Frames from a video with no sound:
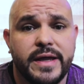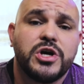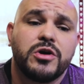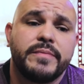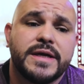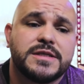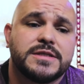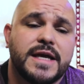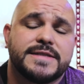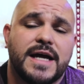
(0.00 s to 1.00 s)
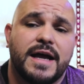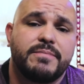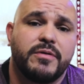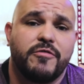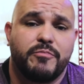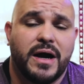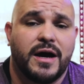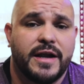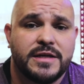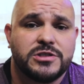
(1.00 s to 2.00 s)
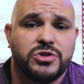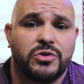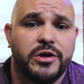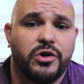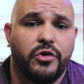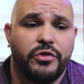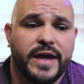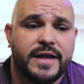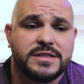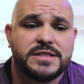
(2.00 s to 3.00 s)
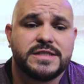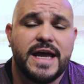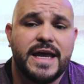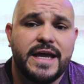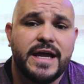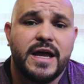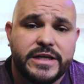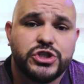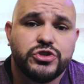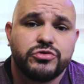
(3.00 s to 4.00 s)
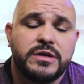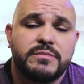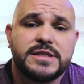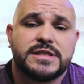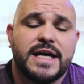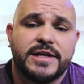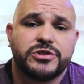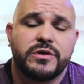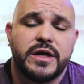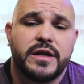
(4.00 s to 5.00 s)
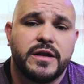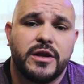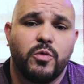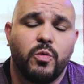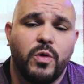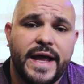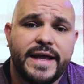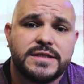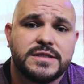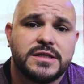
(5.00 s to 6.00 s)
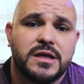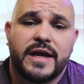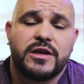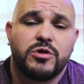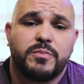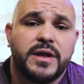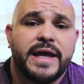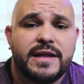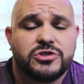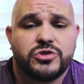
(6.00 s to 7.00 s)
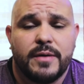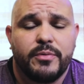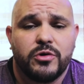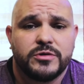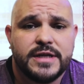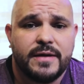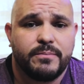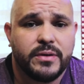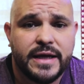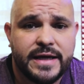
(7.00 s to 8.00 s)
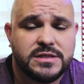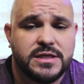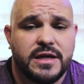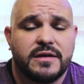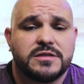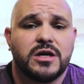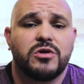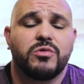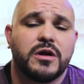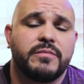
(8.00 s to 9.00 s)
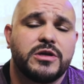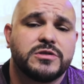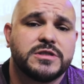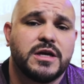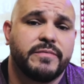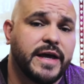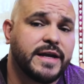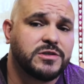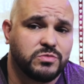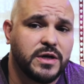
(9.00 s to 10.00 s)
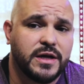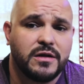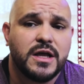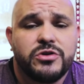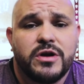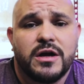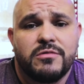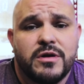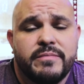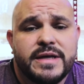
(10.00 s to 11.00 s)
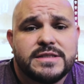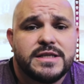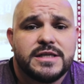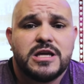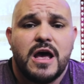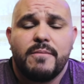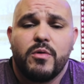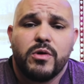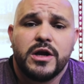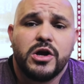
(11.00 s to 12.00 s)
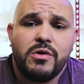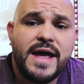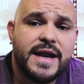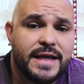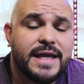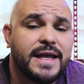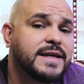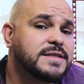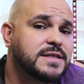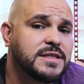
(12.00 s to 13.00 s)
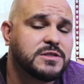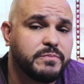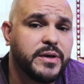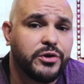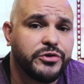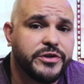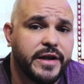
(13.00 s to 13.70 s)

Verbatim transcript: mix. Jungle mix is a type of potting soil that can stay extremely saturated and wet that you would plant tropical type plants in. So we're gonna be using some of that as well well. So you're not gonna wanna miss this, but we're gonna go ahead and get into this build